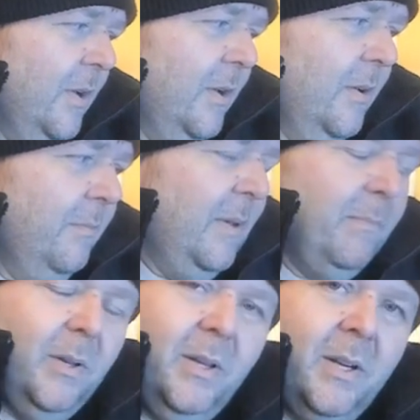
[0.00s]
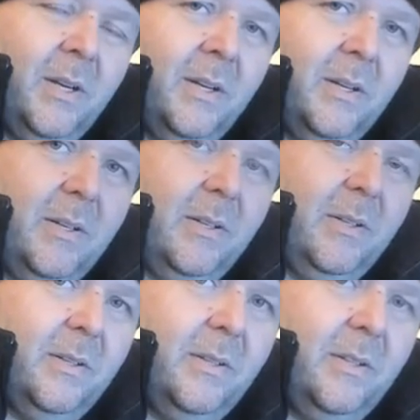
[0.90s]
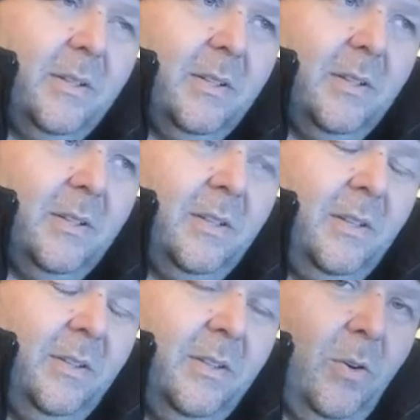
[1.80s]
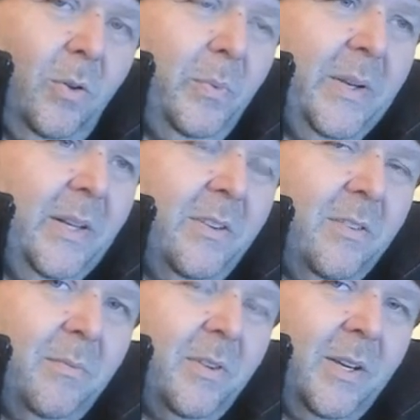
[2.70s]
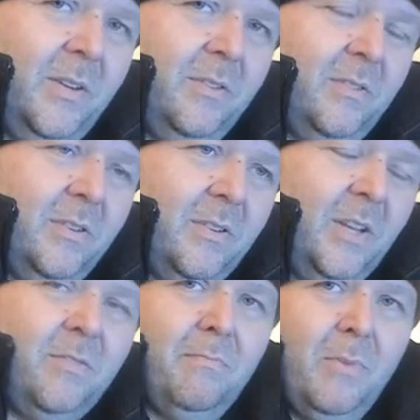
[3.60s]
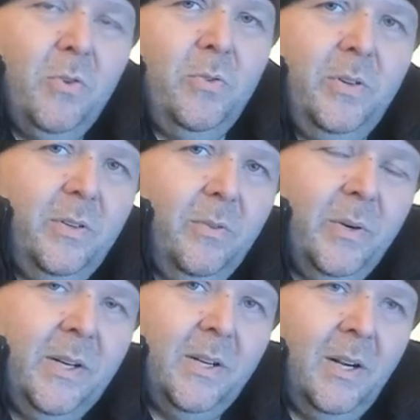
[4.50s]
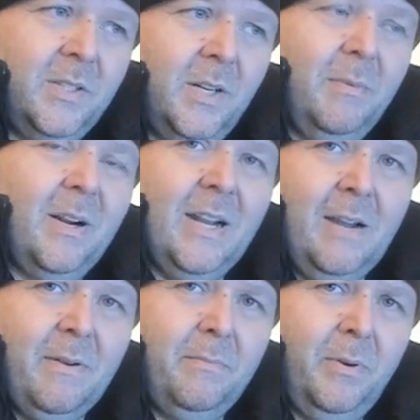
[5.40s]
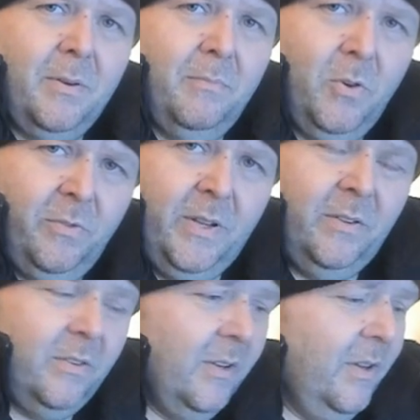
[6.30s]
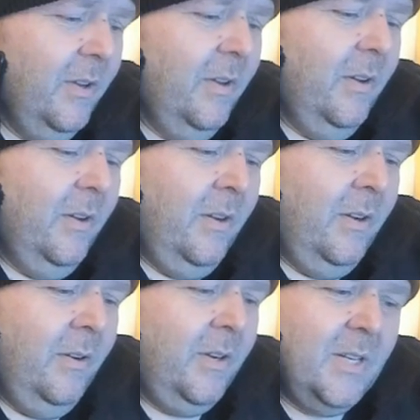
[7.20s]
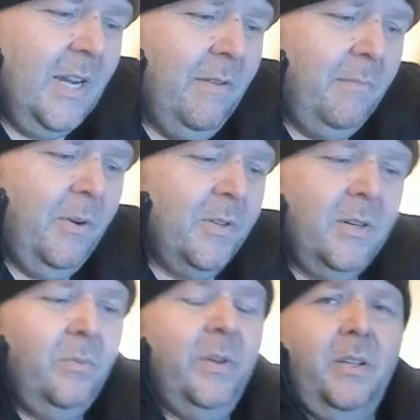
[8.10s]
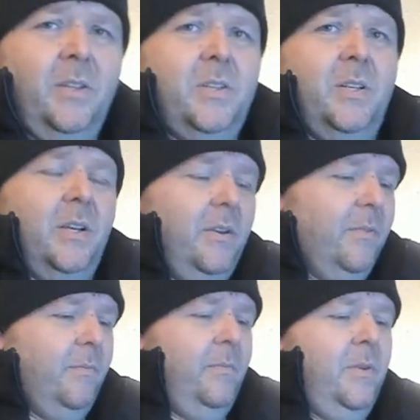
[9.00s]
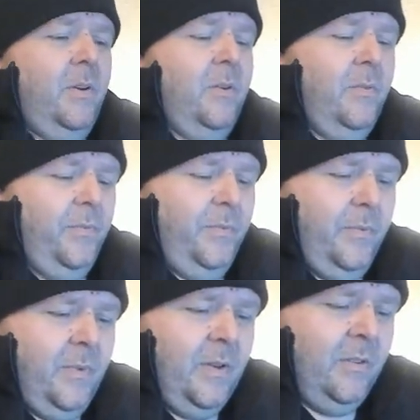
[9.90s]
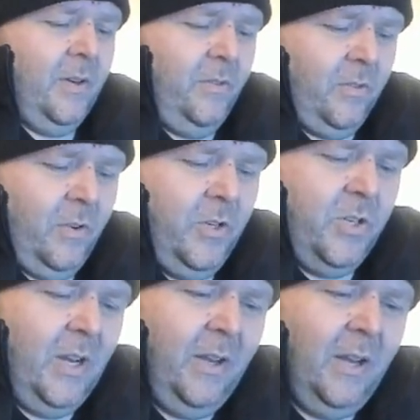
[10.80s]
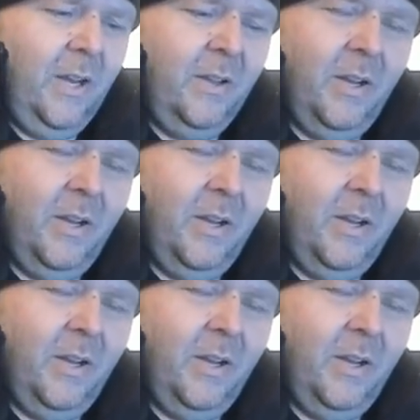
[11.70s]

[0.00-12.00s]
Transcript: people, uh, the whole realism thing is just, it's moot when you're talking about comic book movies. Because uh, comic books aren't realistic, you know. Like I said, so a, a, a